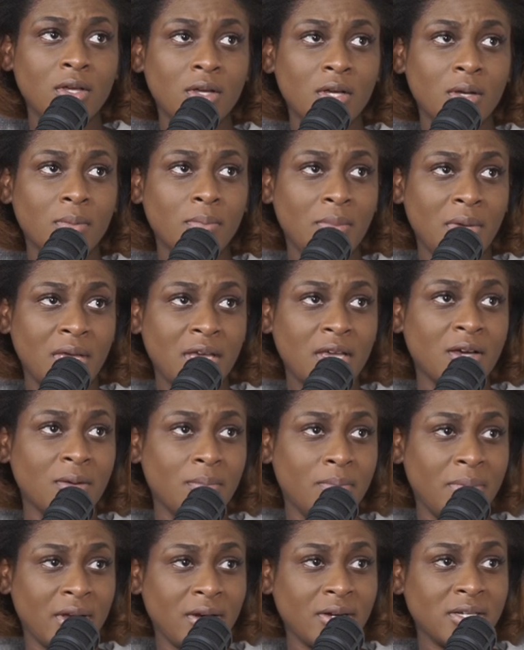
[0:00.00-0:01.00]
make
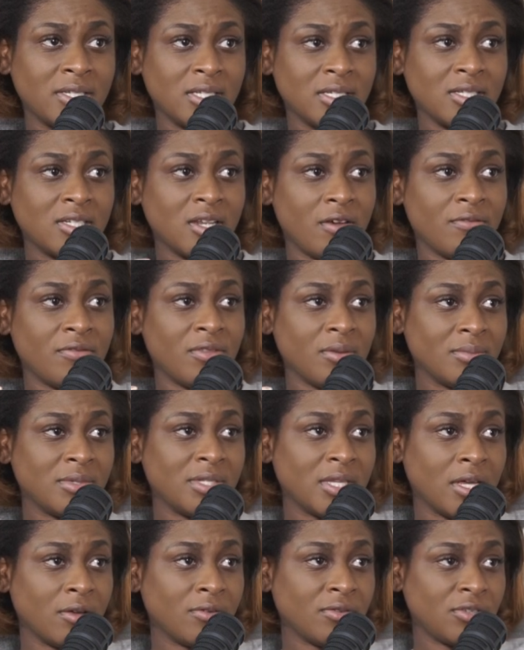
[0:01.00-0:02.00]
comparisons of
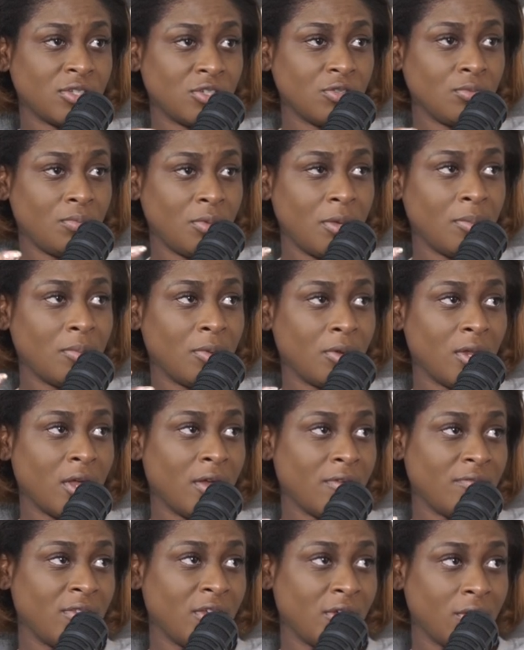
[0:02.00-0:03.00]
themselves to people
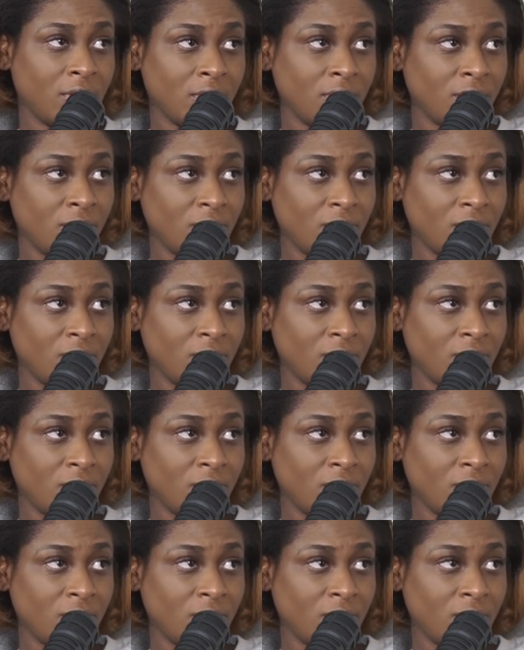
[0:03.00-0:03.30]
of their